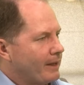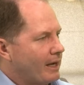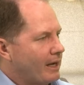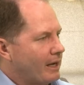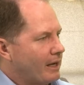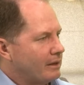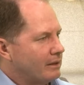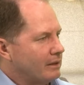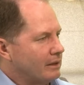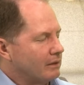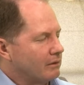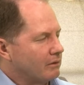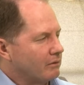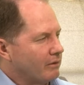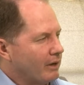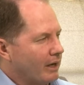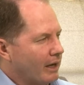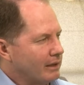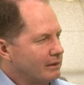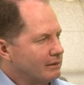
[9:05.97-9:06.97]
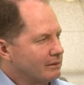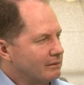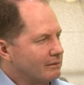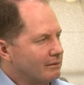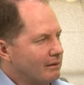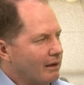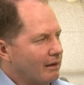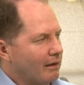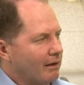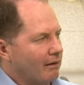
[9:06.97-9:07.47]
and it
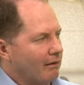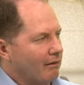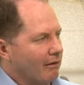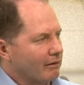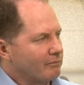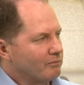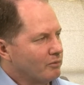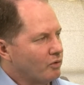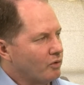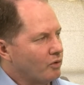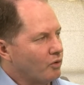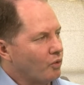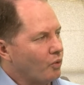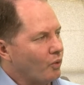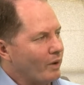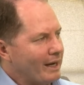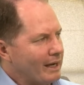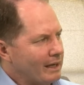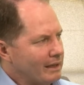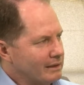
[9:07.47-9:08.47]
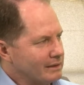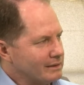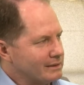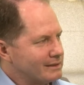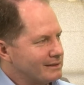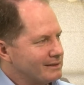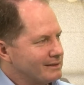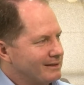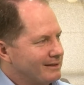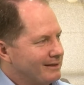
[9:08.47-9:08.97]
created a lot more
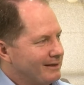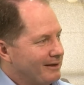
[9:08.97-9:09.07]
awareness